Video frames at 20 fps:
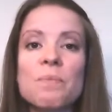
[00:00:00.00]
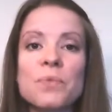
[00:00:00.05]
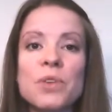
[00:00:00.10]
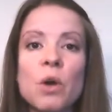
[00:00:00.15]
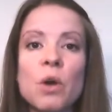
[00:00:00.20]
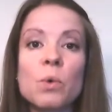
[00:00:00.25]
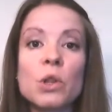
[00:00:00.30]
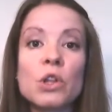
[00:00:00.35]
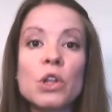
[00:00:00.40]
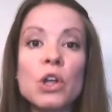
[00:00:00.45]

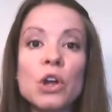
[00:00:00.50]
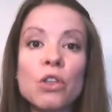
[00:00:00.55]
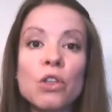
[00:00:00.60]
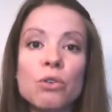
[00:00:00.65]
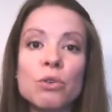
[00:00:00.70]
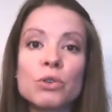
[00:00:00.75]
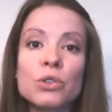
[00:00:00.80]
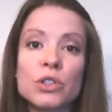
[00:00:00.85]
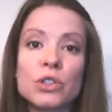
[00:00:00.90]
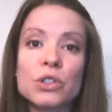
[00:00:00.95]
We'll look
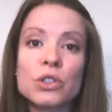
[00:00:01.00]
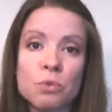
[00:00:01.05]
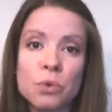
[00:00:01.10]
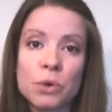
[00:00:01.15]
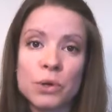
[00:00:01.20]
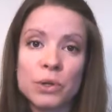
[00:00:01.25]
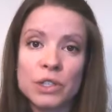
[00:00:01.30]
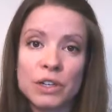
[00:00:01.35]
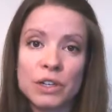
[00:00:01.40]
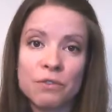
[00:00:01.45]
through some
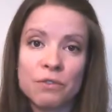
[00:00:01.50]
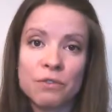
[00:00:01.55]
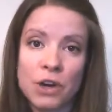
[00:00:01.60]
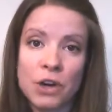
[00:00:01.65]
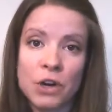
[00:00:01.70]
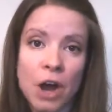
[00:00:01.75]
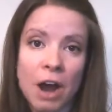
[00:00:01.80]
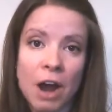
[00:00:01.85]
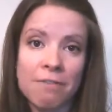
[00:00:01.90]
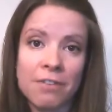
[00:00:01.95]

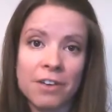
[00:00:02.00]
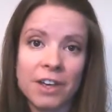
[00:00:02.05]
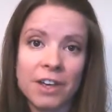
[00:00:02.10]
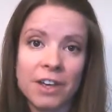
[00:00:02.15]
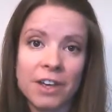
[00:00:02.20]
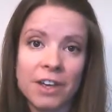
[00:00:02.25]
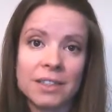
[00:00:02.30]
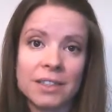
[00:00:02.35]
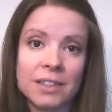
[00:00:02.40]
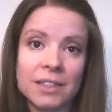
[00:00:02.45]
royalty-free
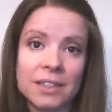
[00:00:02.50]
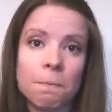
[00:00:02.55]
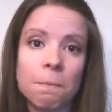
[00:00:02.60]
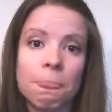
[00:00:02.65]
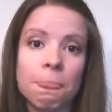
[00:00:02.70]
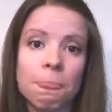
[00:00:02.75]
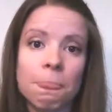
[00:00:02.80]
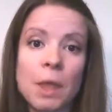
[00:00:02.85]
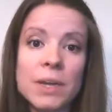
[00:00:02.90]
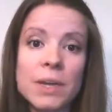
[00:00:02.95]
graphics.
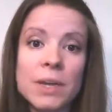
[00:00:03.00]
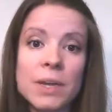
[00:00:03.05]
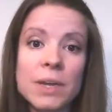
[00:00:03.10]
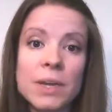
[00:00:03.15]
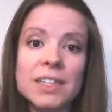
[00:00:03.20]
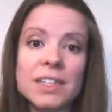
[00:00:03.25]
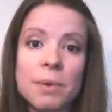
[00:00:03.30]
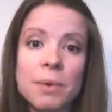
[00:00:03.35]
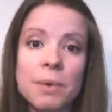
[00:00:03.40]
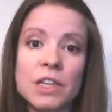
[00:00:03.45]
And we
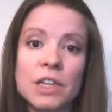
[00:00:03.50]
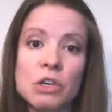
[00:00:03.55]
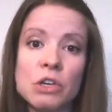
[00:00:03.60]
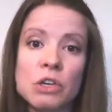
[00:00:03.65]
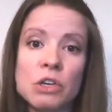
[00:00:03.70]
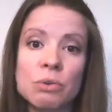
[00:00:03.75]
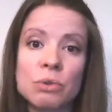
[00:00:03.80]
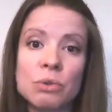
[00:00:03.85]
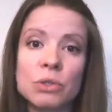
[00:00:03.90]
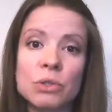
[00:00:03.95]
typically
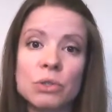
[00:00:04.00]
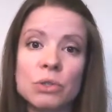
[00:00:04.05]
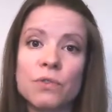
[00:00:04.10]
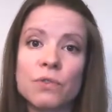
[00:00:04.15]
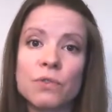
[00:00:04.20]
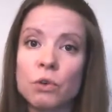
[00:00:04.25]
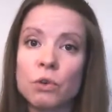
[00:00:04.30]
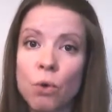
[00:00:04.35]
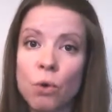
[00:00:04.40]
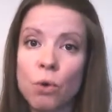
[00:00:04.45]
use
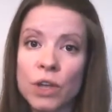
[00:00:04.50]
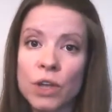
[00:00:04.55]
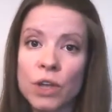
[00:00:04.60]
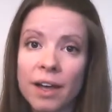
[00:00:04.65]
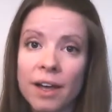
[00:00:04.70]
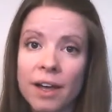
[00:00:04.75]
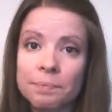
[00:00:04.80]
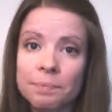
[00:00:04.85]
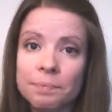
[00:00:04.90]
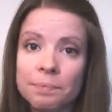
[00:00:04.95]

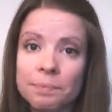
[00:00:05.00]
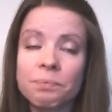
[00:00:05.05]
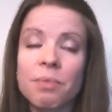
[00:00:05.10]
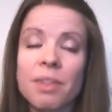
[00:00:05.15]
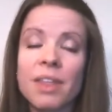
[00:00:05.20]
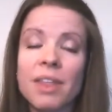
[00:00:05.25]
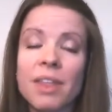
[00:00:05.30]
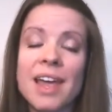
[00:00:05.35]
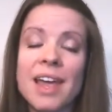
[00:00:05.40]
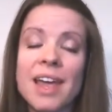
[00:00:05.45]
Fotolia,
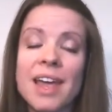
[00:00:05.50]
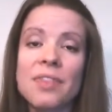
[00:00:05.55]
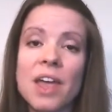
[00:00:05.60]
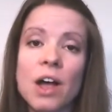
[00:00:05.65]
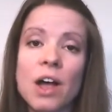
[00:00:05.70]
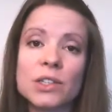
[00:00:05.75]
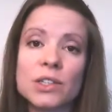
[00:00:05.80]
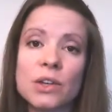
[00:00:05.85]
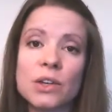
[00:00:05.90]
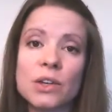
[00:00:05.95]
and
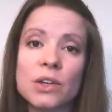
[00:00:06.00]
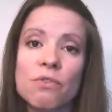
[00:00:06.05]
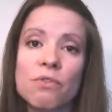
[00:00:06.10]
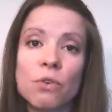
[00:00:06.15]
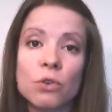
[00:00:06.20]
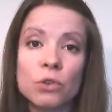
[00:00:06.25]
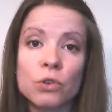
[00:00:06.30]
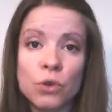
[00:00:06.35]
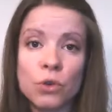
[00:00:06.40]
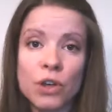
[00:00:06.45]

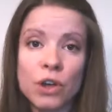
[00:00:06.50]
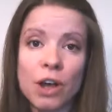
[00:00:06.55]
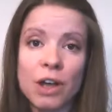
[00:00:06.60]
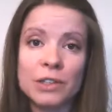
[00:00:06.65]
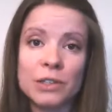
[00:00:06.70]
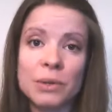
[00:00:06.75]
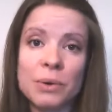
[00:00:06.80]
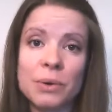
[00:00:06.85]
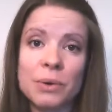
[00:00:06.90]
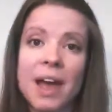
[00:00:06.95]
Fotolia
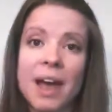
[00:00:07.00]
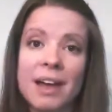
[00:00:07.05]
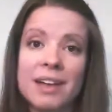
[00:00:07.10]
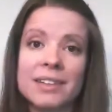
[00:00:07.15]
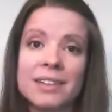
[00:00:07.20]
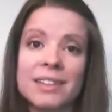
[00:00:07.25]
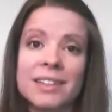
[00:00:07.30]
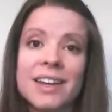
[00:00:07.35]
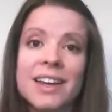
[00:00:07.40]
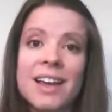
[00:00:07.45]
also
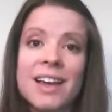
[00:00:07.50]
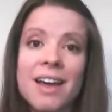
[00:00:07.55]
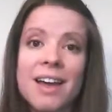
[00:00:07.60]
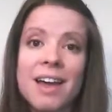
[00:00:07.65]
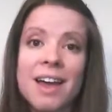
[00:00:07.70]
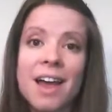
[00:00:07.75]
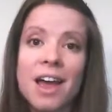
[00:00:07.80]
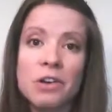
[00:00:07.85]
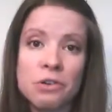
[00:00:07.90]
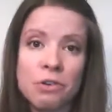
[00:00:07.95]
has
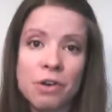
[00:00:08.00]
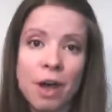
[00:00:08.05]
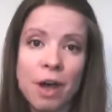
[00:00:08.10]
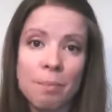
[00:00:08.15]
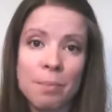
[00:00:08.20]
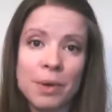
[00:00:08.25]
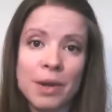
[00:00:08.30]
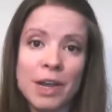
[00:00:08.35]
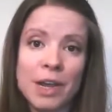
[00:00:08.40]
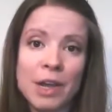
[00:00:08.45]
a new
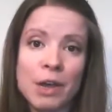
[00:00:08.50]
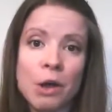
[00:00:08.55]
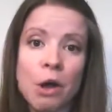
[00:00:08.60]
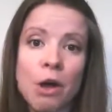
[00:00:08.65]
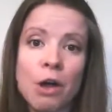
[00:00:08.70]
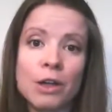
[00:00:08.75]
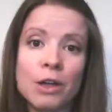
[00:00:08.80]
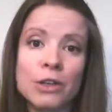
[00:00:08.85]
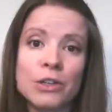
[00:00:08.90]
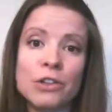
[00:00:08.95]
company
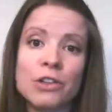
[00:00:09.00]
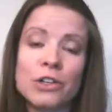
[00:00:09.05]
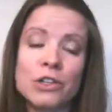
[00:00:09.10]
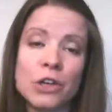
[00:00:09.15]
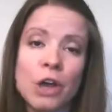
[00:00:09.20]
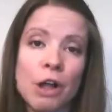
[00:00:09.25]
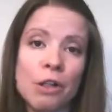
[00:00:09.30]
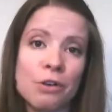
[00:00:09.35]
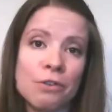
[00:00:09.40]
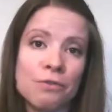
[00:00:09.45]
called
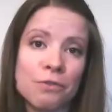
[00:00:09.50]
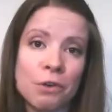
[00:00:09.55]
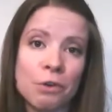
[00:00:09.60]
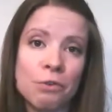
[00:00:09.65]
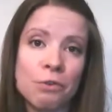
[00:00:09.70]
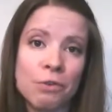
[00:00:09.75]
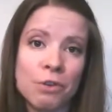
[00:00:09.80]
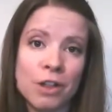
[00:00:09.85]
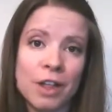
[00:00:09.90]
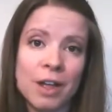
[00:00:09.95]
the Dollar
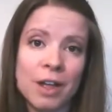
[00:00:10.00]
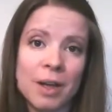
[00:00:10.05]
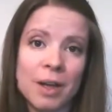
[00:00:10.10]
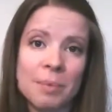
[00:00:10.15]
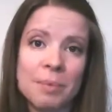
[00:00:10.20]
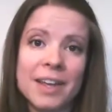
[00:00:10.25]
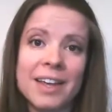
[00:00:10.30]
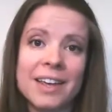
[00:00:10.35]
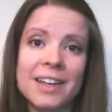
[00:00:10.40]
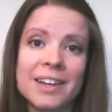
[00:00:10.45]
Photo
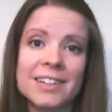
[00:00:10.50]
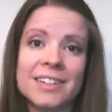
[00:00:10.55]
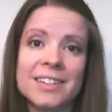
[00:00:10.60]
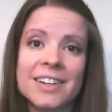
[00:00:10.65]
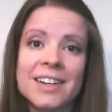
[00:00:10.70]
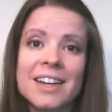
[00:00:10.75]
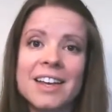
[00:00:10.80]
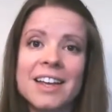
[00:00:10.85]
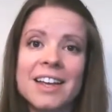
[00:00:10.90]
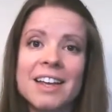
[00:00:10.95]
Club, and
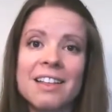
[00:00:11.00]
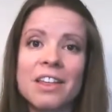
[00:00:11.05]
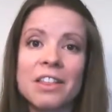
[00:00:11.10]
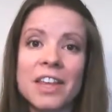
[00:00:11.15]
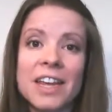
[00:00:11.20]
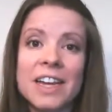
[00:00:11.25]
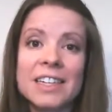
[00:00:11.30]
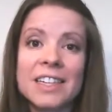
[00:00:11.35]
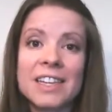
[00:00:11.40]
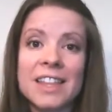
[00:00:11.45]

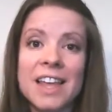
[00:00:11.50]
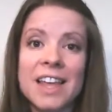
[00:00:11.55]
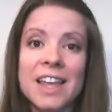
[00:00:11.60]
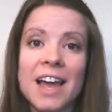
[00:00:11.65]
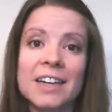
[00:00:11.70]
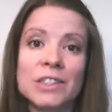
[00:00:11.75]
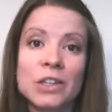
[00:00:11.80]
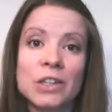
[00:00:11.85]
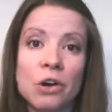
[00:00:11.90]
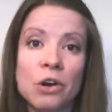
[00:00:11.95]
the link to
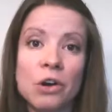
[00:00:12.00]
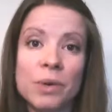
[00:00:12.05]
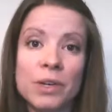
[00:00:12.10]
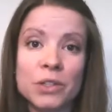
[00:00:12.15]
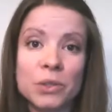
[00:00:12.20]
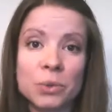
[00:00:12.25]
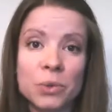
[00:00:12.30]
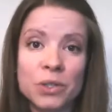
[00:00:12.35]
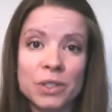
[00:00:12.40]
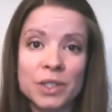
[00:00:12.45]
that is on our
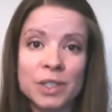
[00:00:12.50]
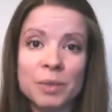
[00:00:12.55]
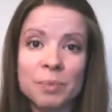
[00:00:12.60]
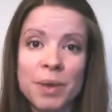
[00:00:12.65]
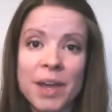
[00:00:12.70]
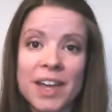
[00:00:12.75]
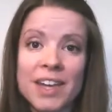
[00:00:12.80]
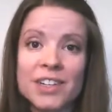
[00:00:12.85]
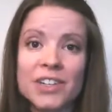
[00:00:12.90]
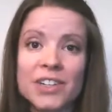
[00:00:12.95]

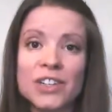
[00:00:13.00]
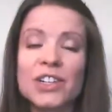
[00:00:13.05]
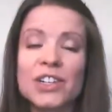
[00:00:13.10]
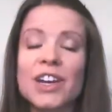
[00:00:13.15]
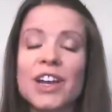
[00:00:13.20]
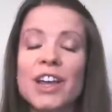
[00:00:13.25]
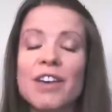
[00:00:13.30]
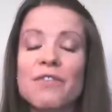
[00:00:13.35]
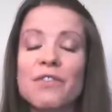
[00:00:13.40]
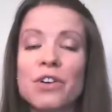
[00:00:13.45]
resources page
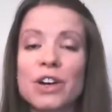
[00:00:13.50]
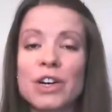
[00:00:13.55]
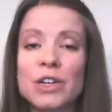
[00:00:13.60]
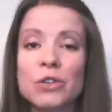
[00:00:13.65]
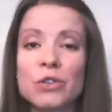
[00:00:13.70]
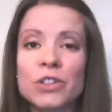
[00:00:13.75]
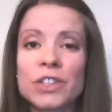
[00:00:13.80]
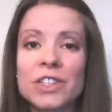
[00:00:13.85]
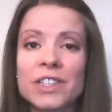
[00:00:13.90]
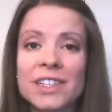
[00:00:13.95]
if you're
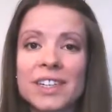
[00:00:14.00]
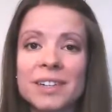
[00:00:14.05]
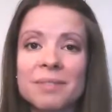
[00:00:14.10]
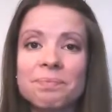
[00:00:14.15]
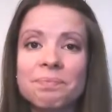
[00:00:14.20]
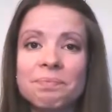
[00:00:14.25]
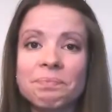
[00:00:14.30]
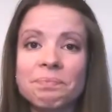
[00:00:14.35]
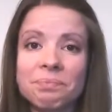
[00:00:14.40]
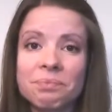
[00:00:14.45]

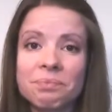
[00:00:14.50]
interested.